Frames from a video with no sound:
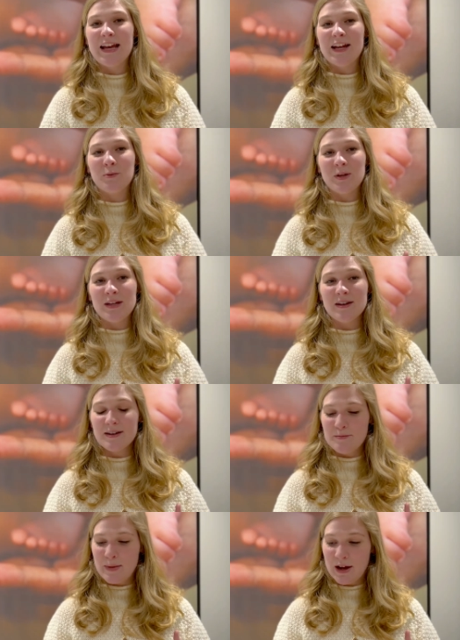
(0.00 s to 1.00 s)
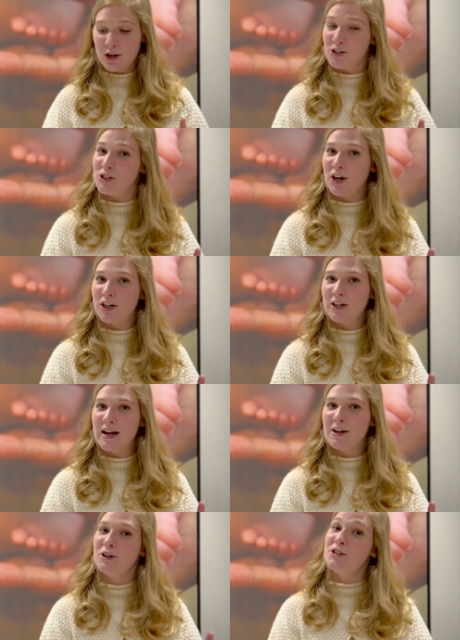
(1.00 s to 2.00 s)
And we met her daughter,
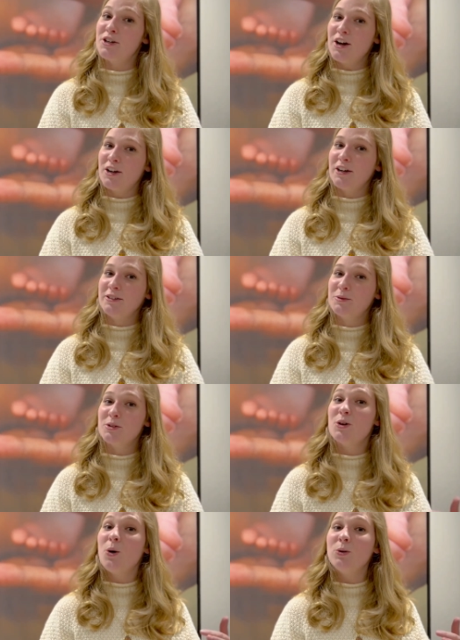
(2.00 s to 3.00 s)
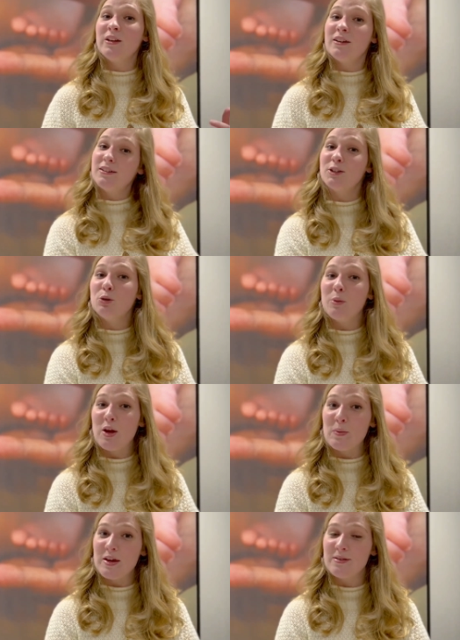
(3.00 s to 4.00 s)
and her daughter was holding a little
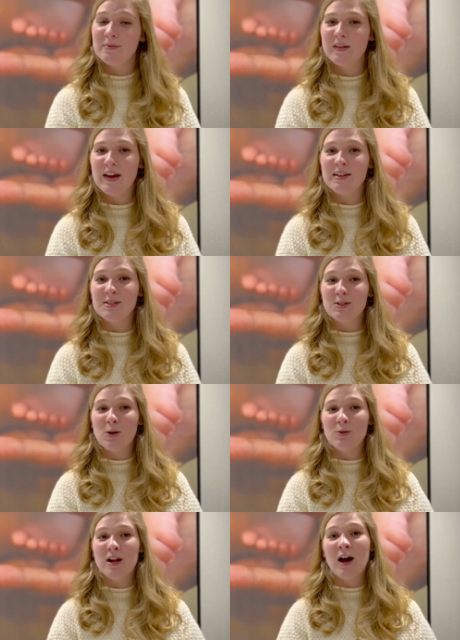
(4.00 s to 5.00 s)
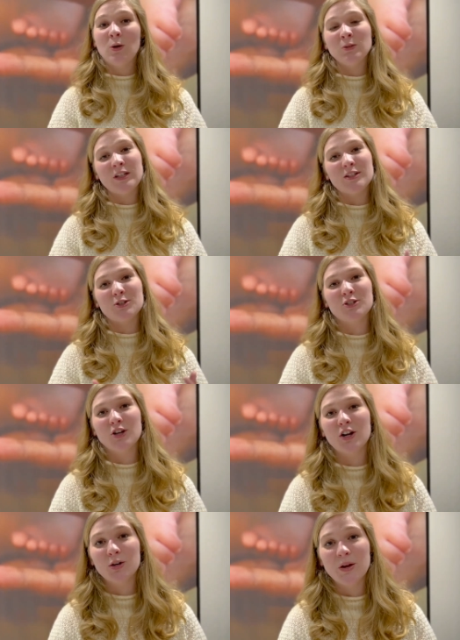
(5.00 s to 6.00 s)
baby. And so not only is her
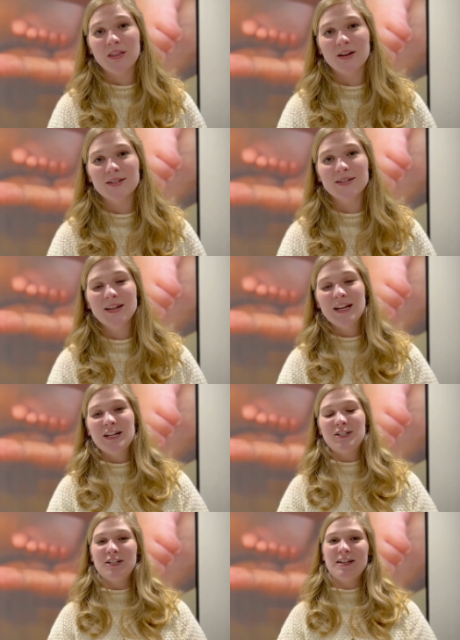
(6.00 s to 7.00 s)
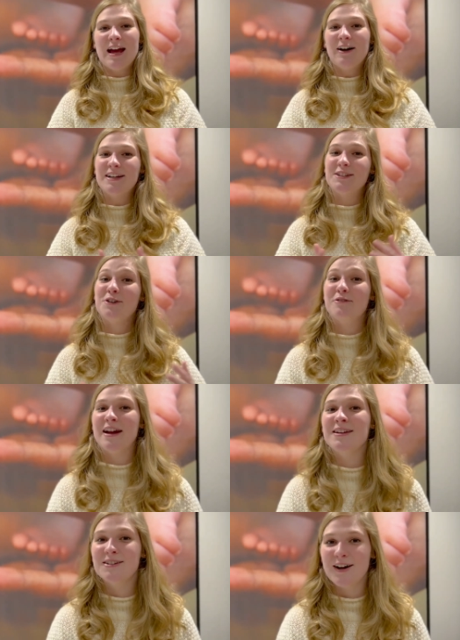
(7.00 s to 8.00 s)
daughter with us, she now has a
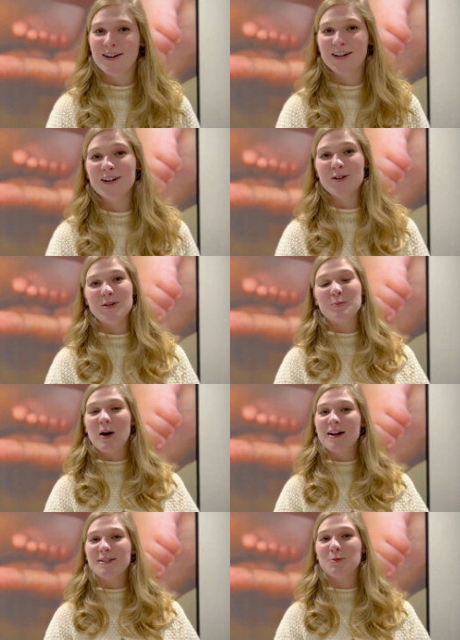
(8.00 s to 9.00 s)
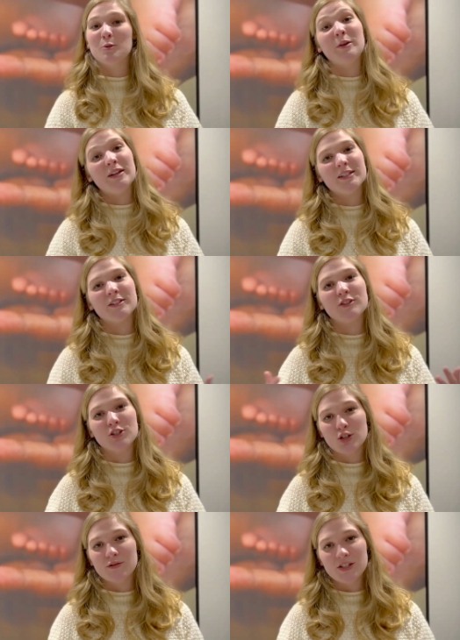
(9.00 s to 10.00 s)
granddaughter who is possible because of the
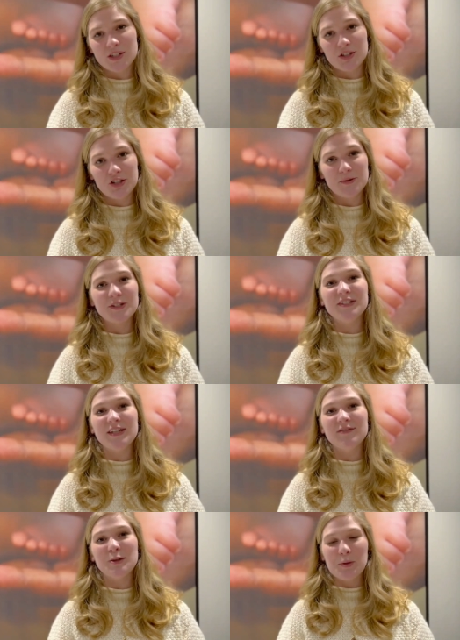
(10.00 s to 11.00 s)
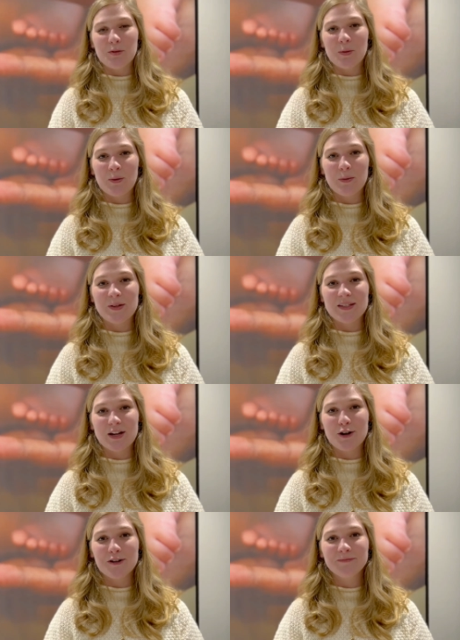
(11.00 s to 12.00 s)
services she received at Piedmont Women's
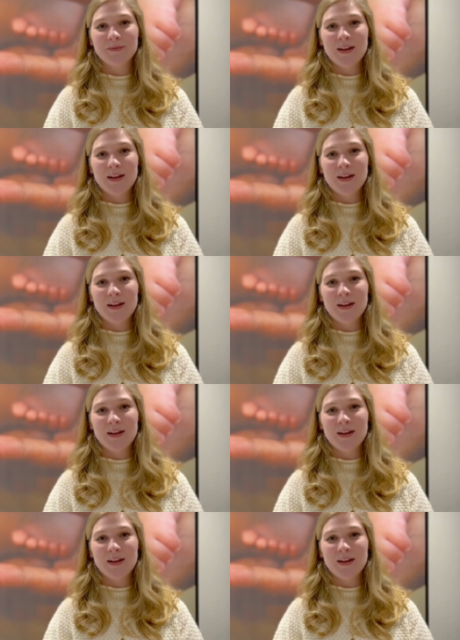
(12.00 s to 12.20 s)
Center.